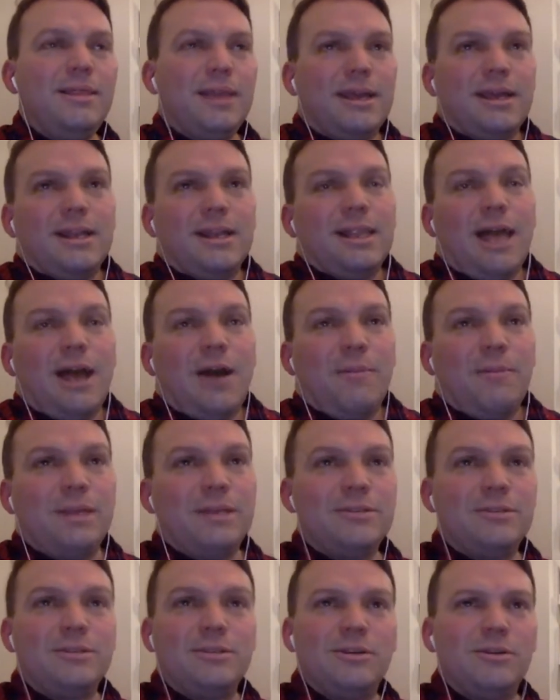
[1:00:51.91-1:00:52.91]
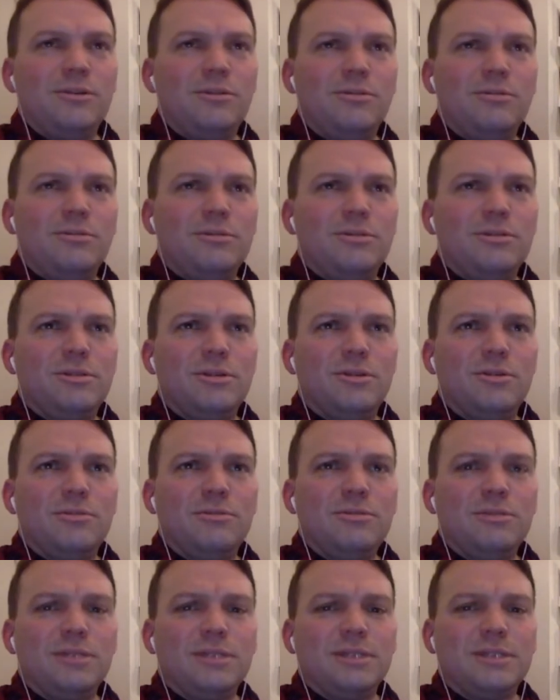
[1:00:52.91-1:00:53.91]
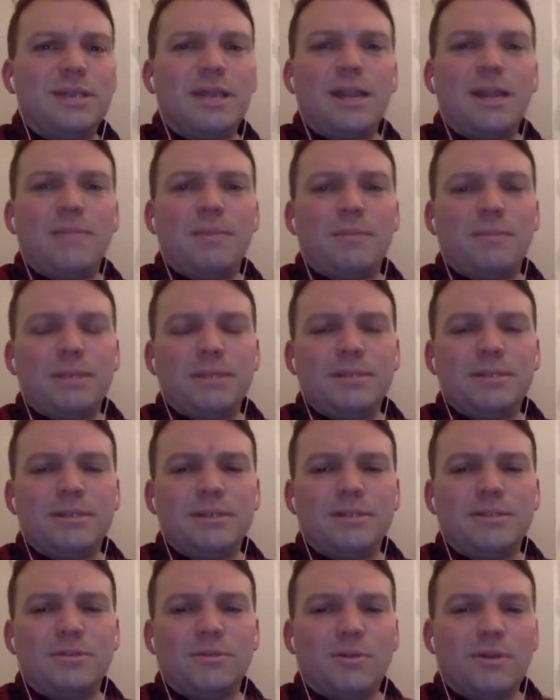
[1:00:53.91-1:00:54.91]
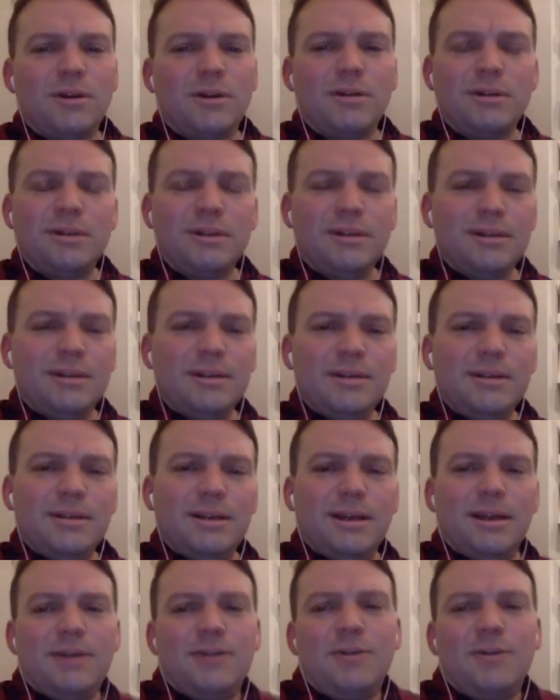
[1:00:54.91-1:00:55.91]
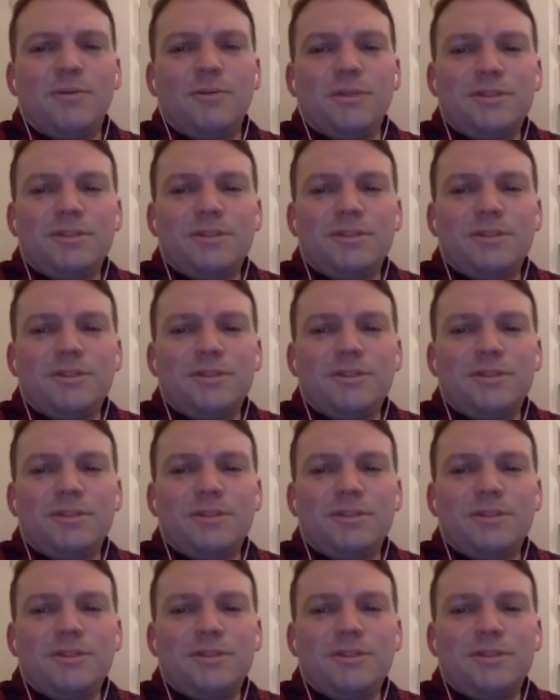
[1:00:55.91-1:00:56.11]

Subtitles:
can allow me to set up a business, or I don't know.